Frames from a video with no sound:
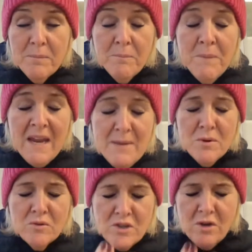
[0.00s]
people
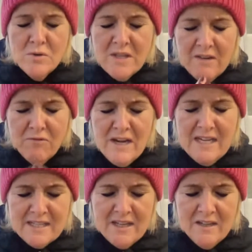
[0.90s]
use the
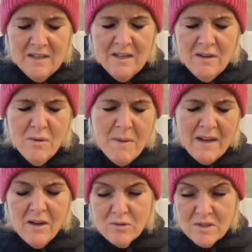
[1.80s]
reason, oh, but I
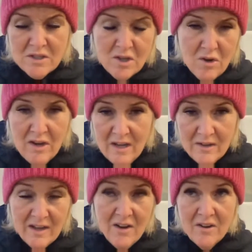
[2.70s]
go to the toilet a
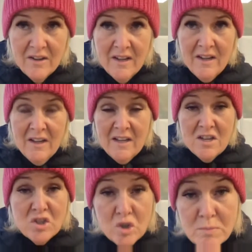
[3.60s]
lot. You
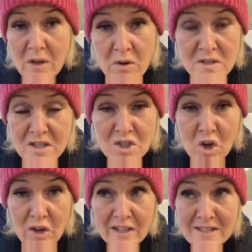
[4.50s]
should be going to the
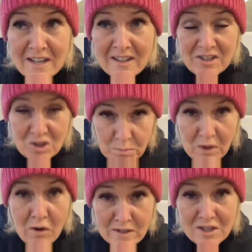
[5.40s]
toilet. You should be
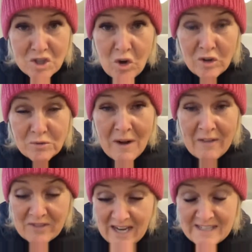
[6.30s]
going to the toilet throughout
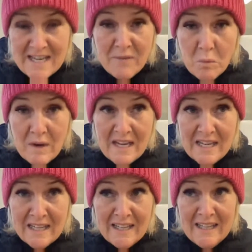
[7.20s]
the day to have a wee.
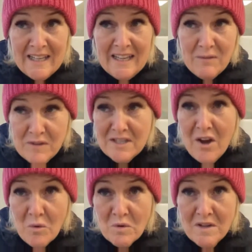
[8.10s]
If you
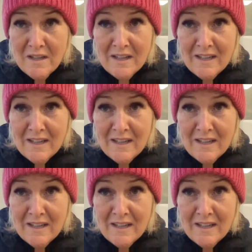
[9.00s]
don't,